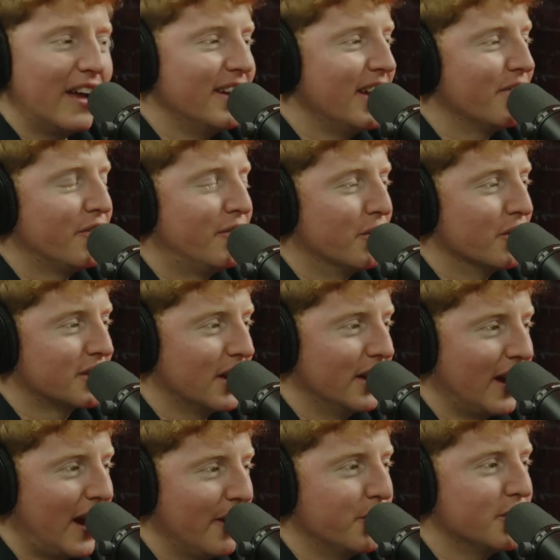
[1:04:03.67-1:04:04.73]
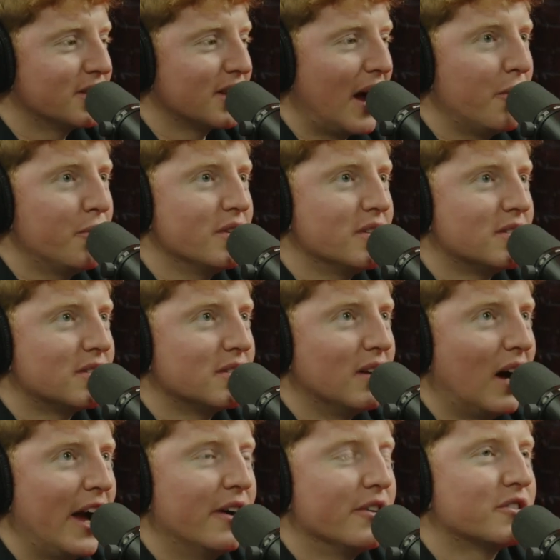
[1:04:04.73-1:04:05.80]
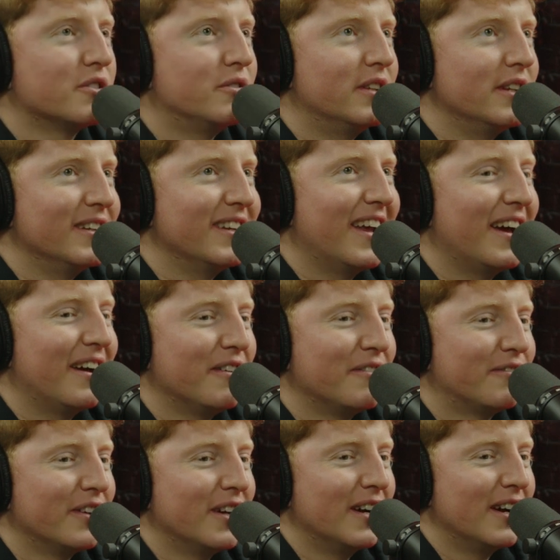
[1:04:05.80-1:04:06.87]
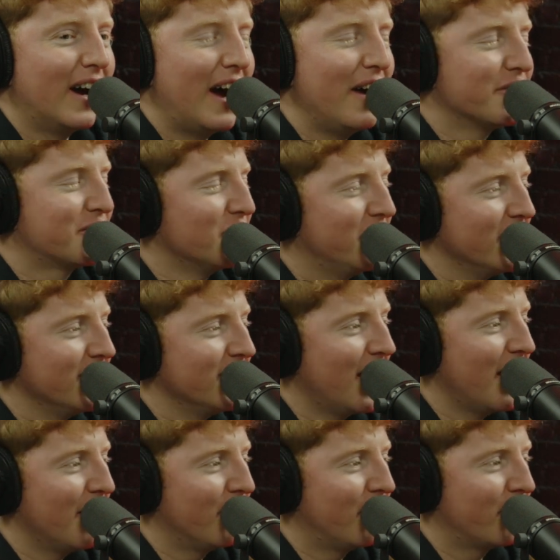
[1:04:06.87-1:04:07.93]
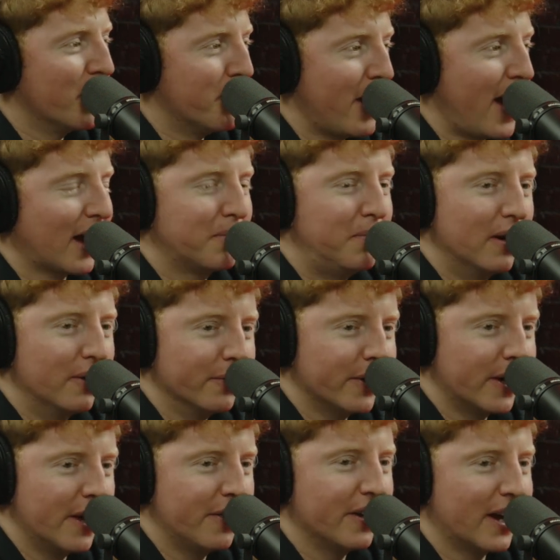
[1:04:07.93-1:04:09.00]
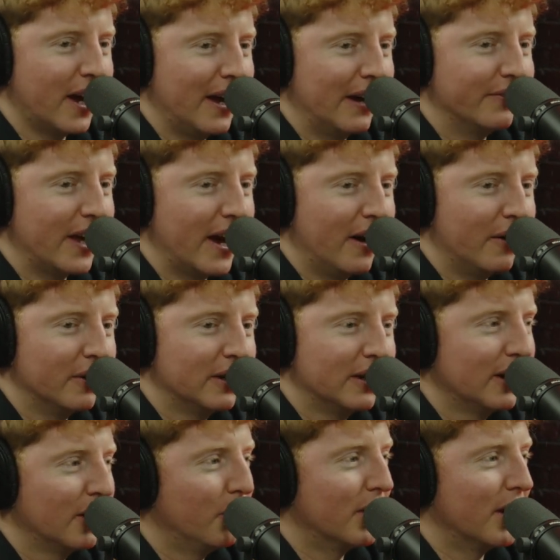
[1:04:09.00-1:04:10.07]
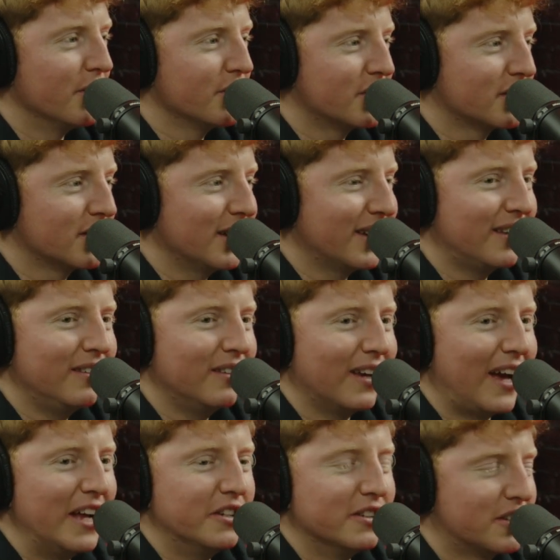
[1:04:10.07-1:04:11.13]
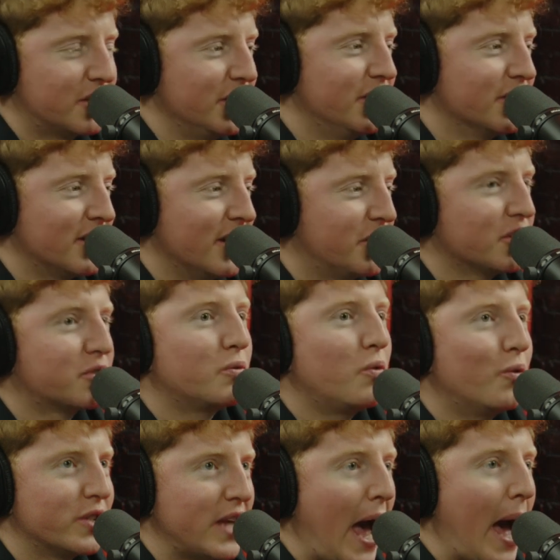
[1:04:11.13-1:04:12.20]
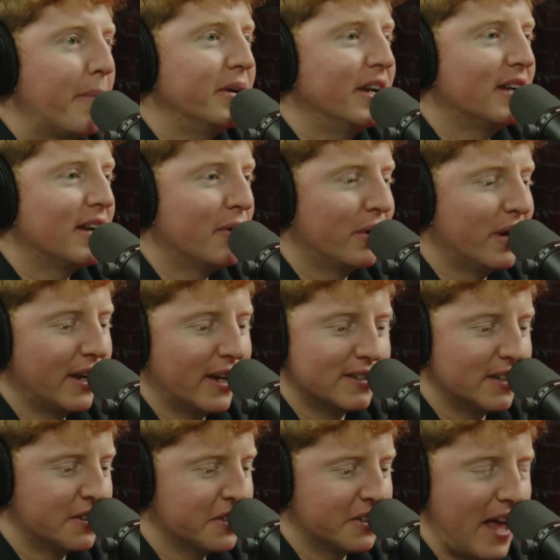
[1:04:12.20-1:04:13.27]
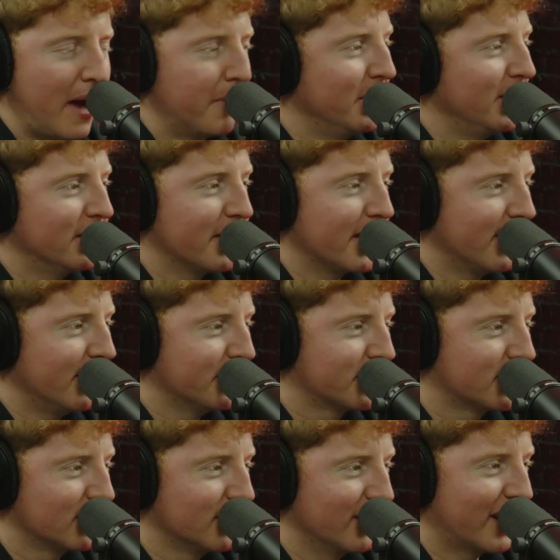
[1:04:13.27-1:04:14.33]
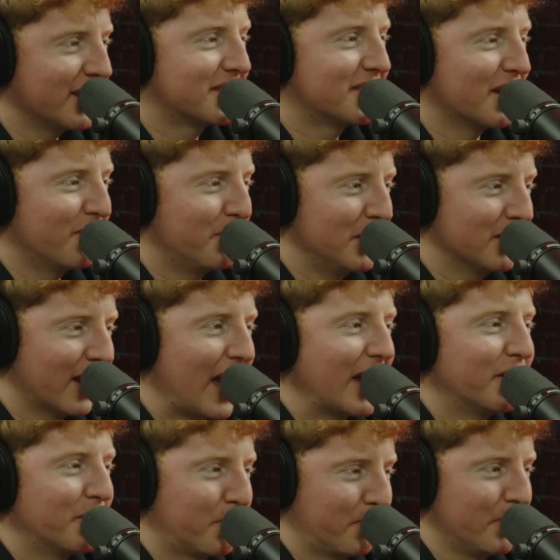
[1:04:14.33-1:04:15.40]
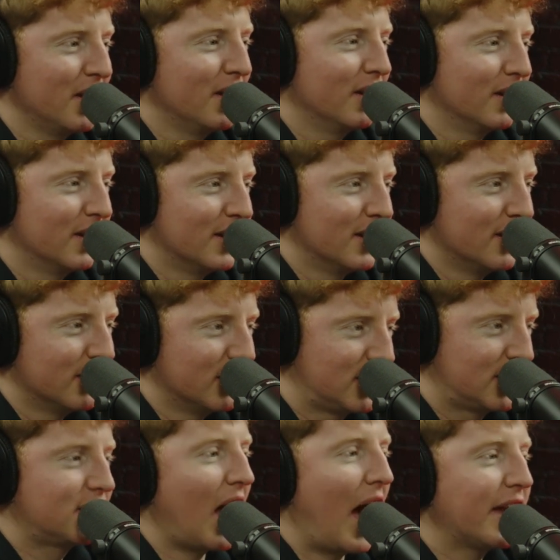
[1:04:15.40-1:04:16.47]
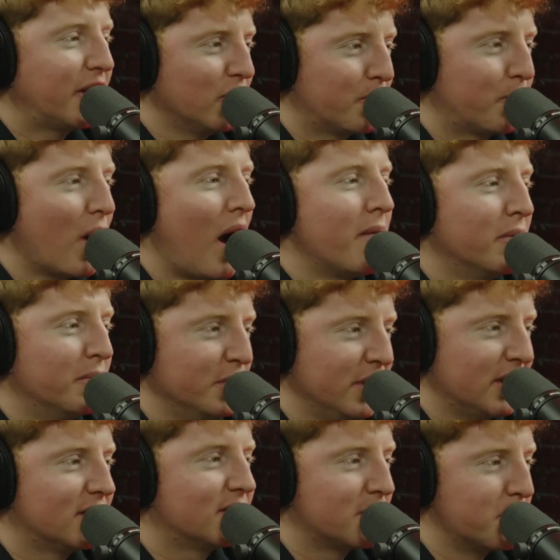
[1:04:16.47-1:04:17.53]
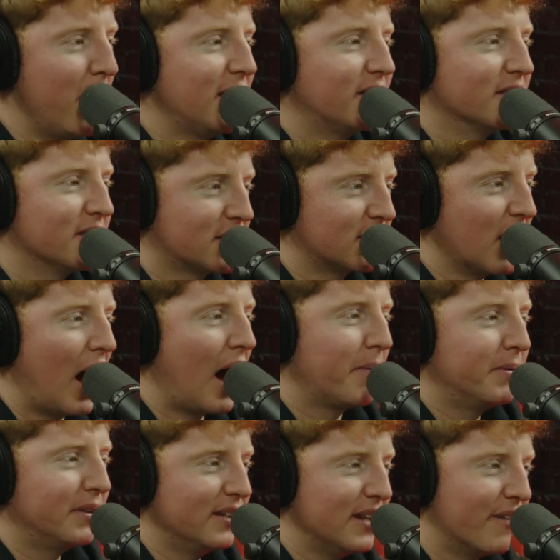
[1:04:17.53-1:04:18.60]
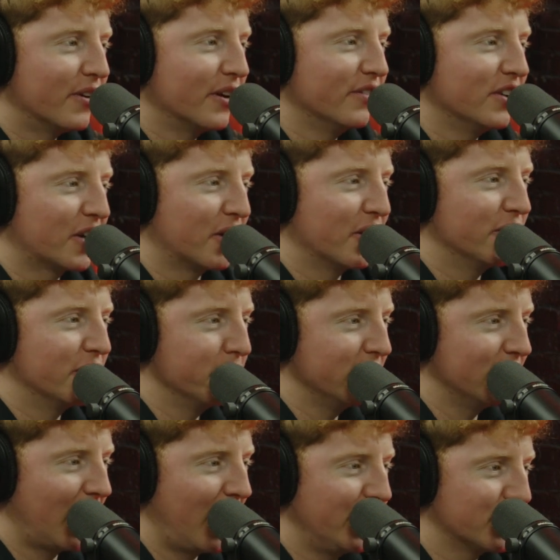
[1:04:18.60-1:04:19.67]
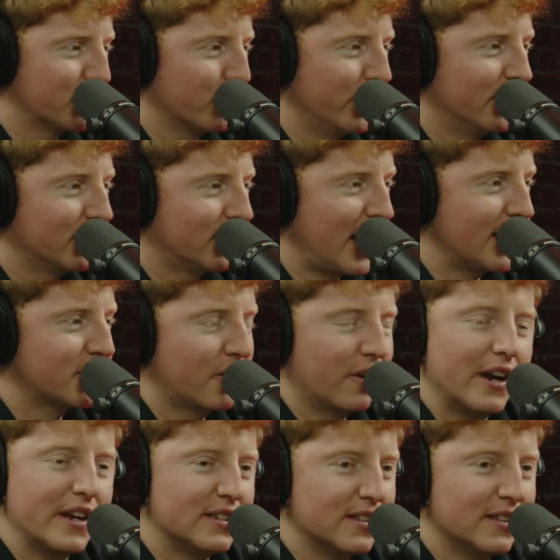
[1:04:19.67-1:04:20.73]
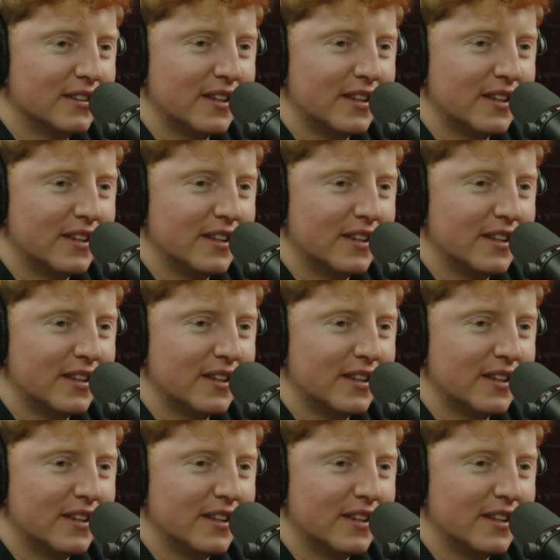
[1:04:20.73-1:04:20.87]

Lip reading: have the foresight. I also didn't have the backbone that I think I have now, where I was just like, it just was happening. And I went, I guess that's just happening in the house. Like instead of being like, I could probably make this stop. It never even occurred to me. I just went, that's crazy that's